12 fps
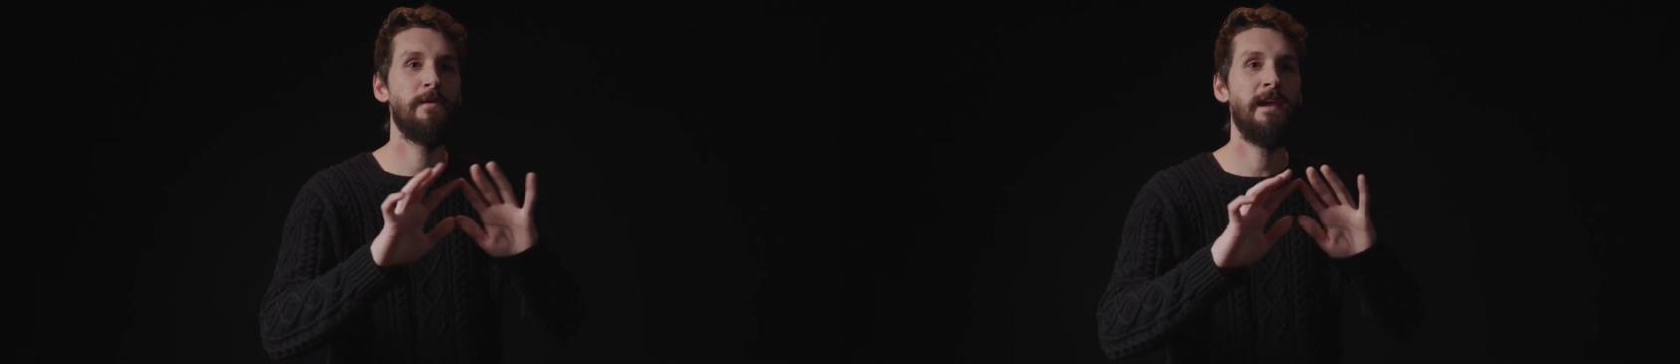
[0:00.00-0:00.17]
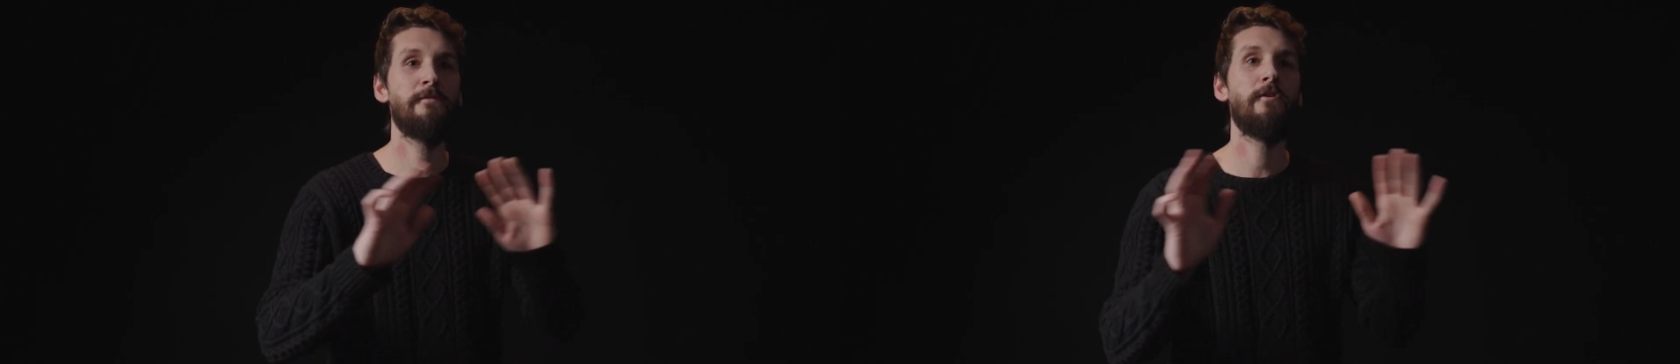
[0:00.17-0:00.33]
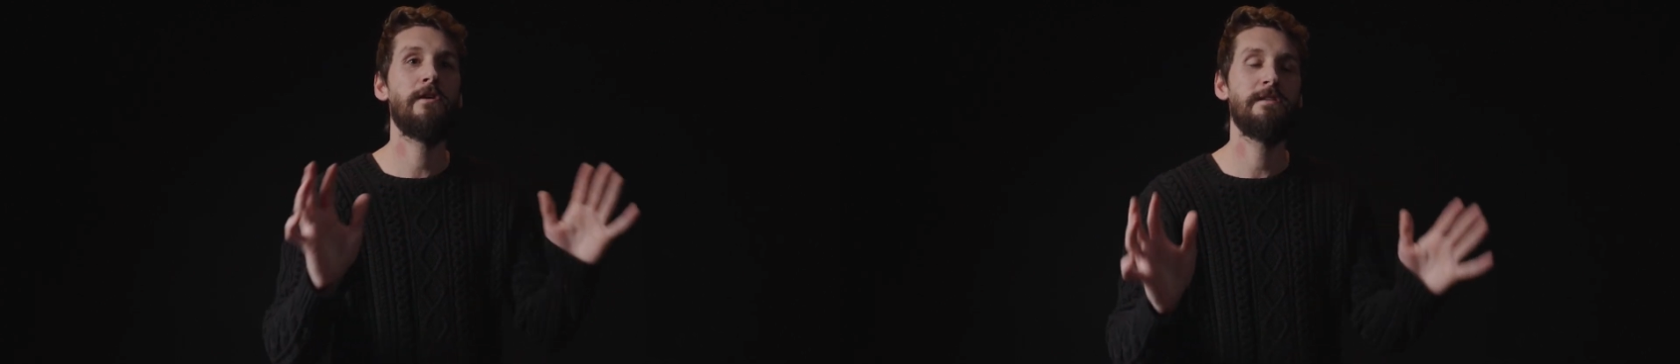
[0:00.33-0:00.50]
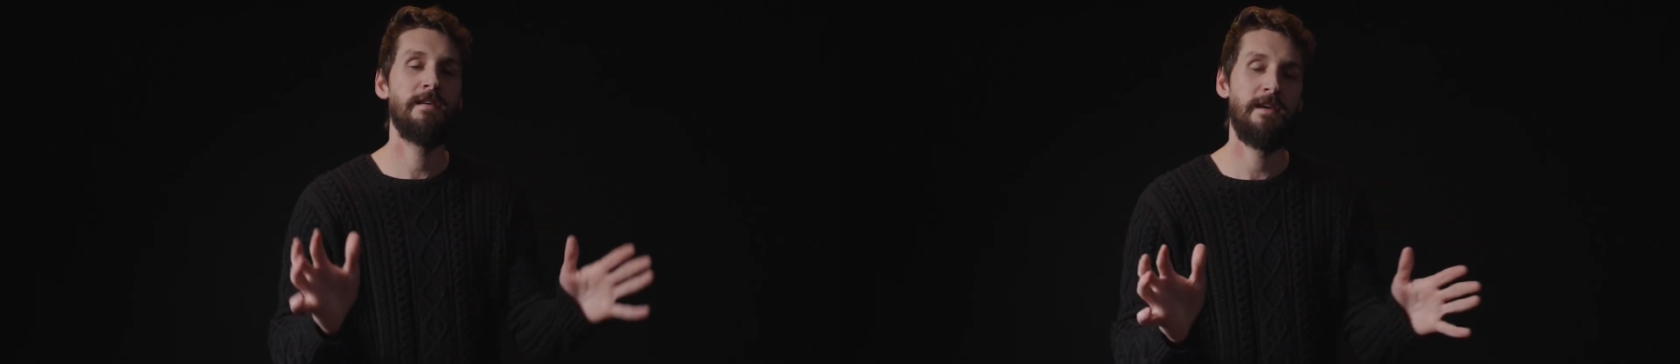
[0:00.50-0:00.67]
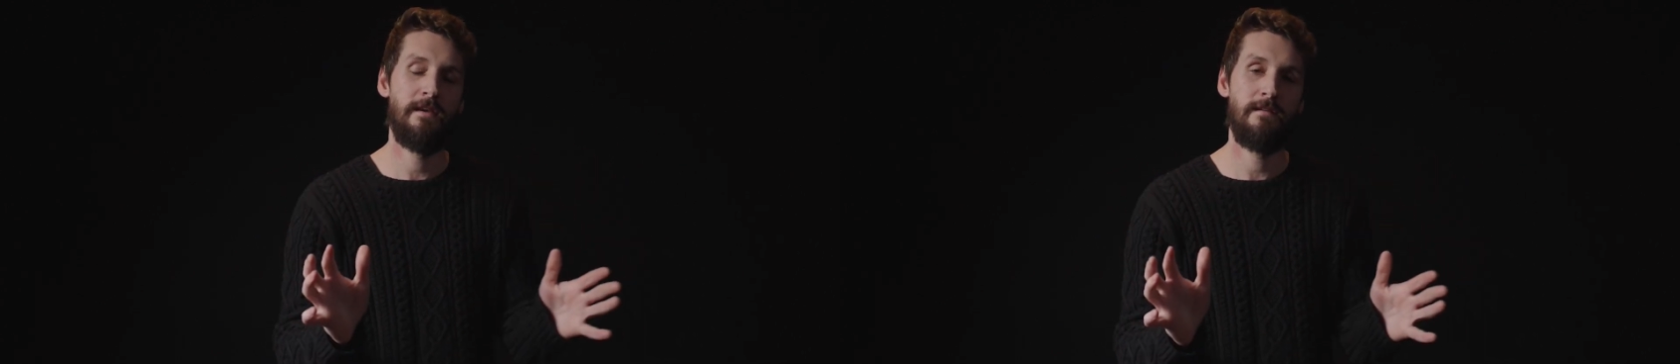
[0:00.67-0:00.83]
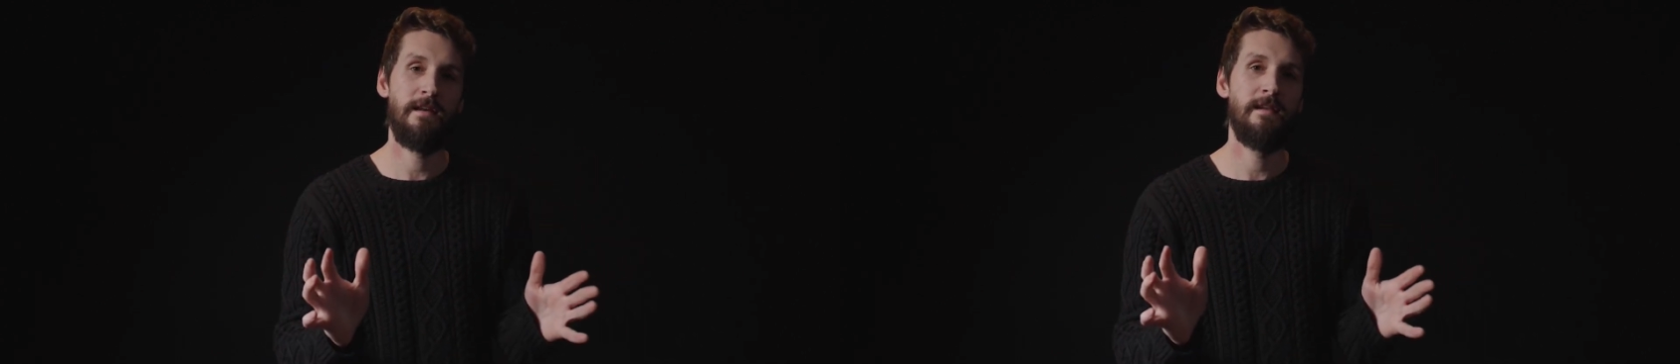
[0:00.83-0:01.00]
never
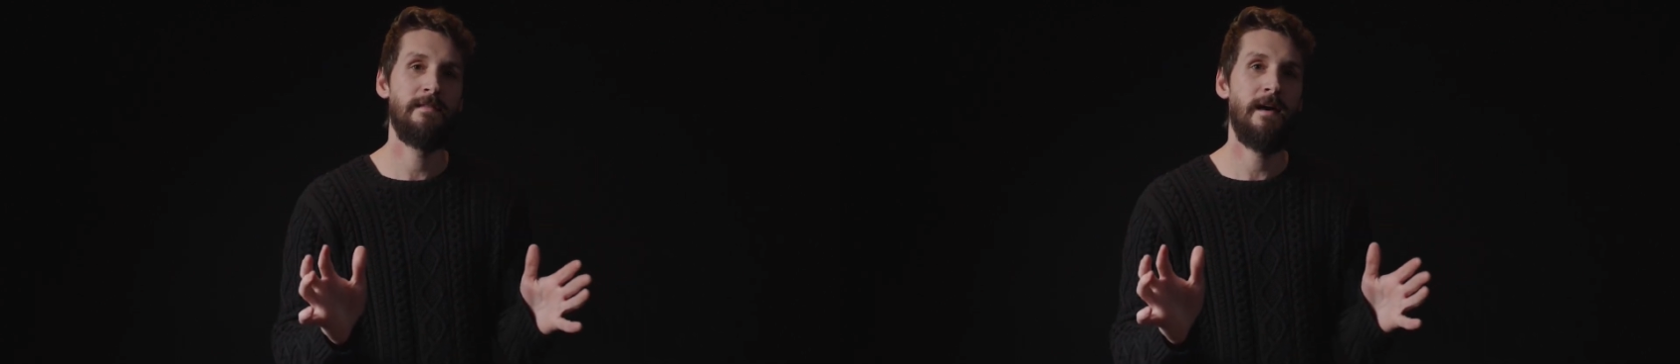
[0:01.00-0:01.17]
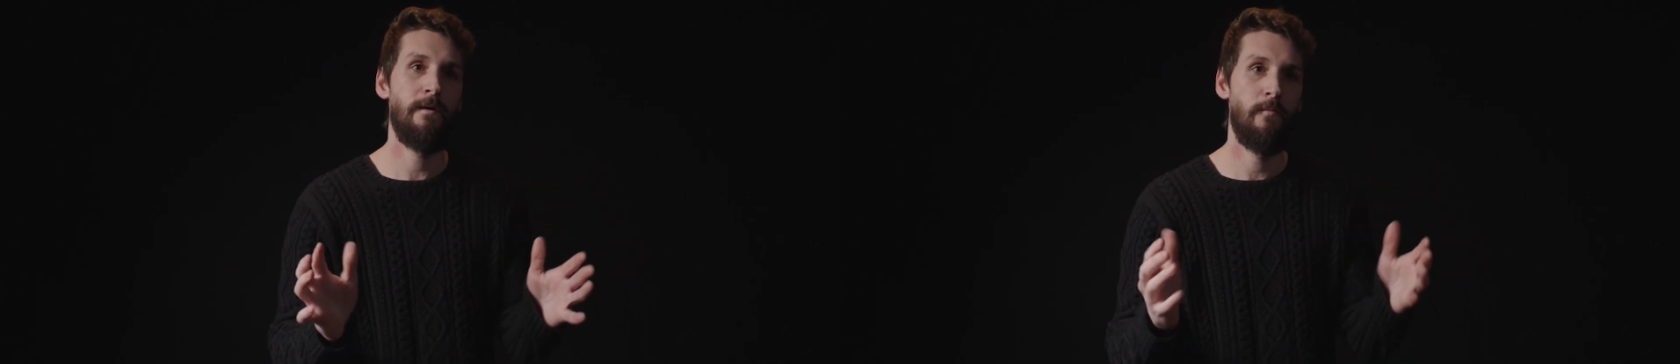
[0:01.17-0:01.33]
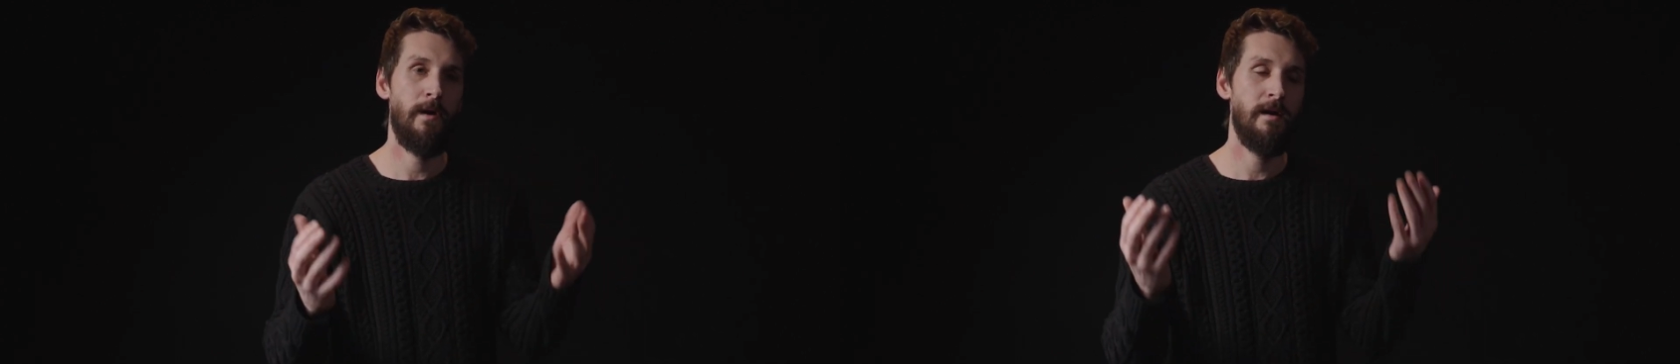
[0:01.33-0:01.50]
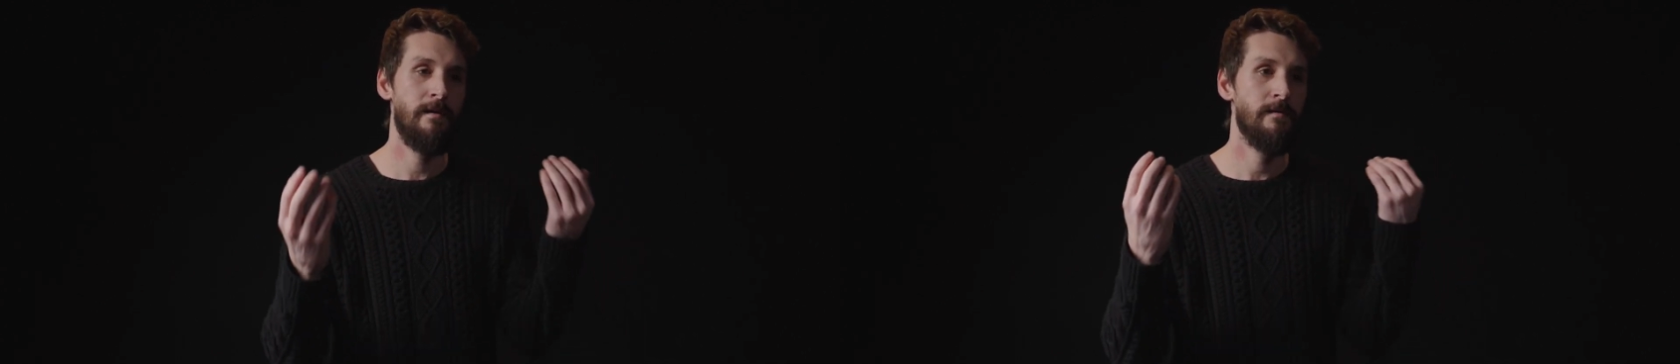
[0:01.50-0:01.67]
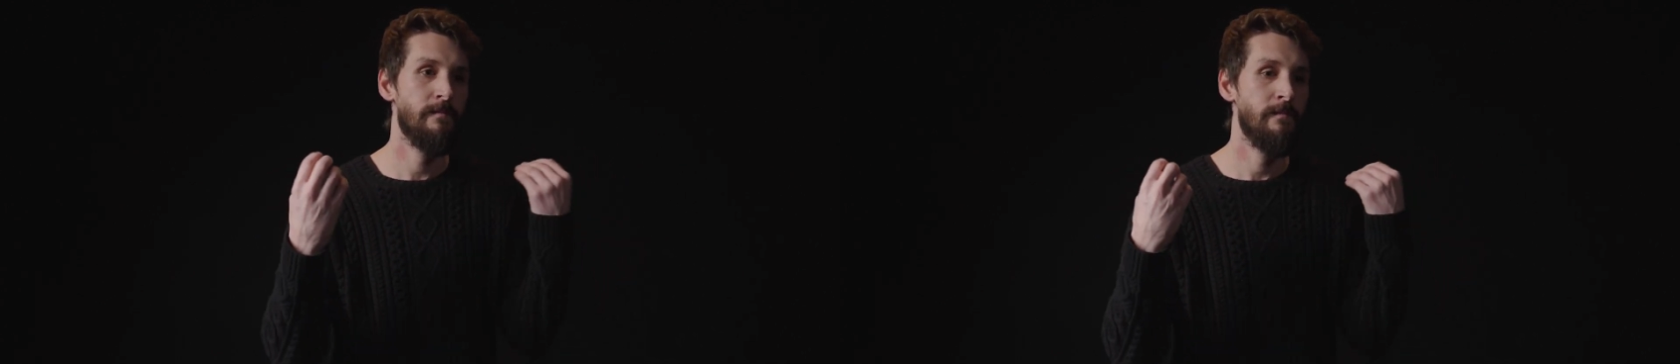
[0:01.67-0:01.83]
articulate it that way,